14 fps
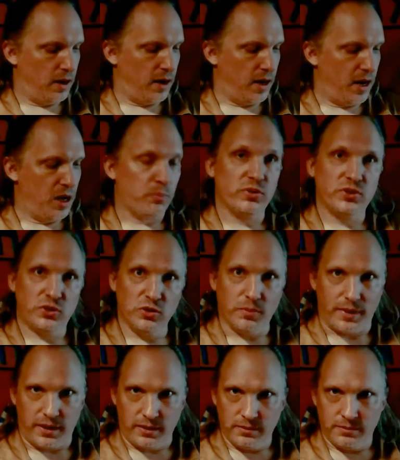I am
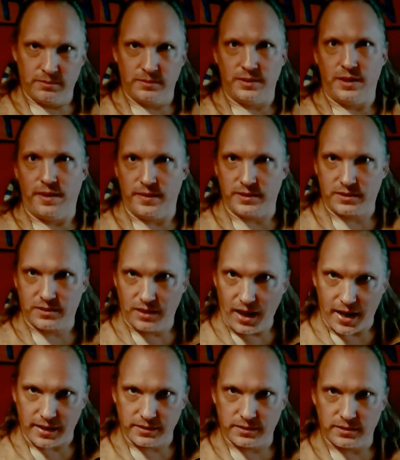presuming in this
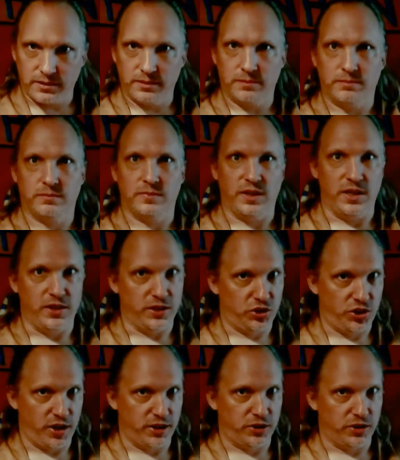class,
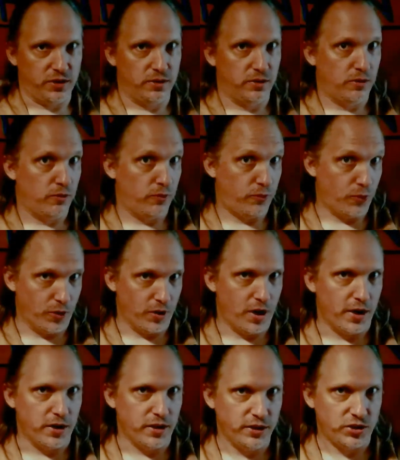Initiation for
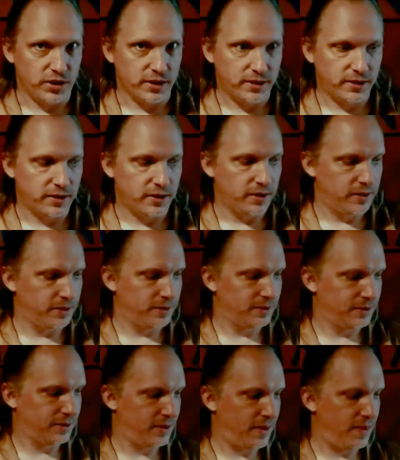Non-Initiates,
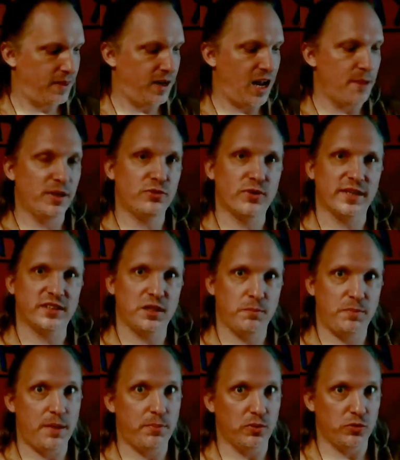that I am addressing
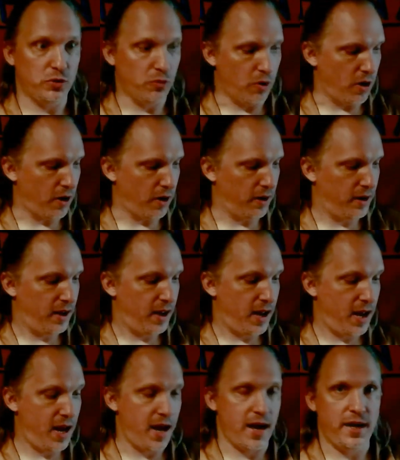people who are,
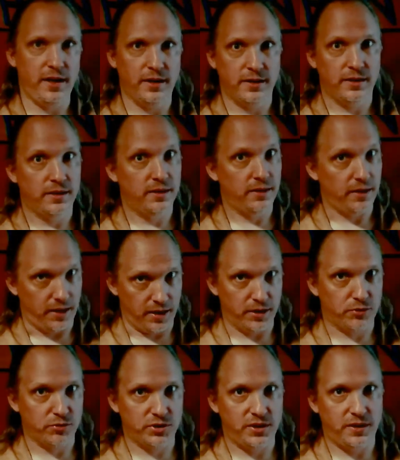A,
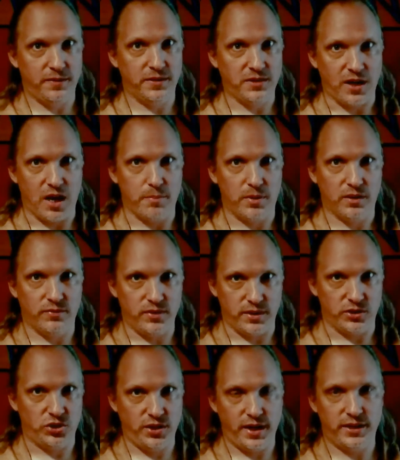interested in the topic of
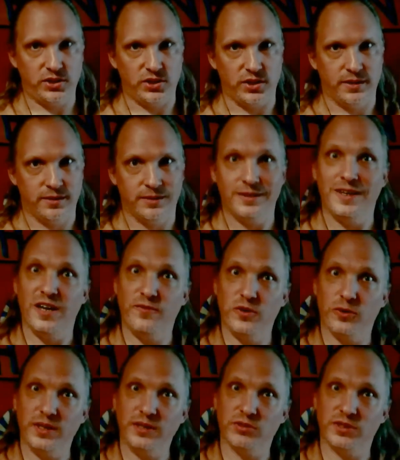initiation. If
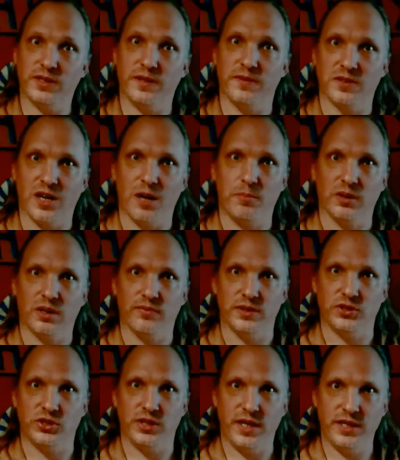you're interested in the topic of
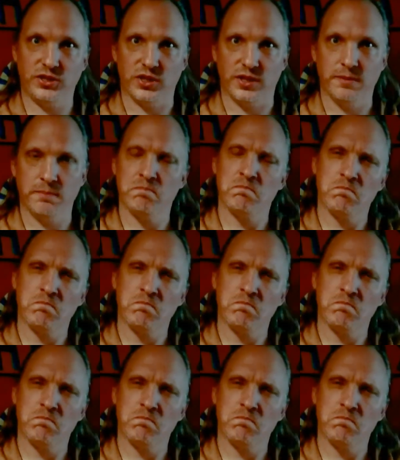initiation,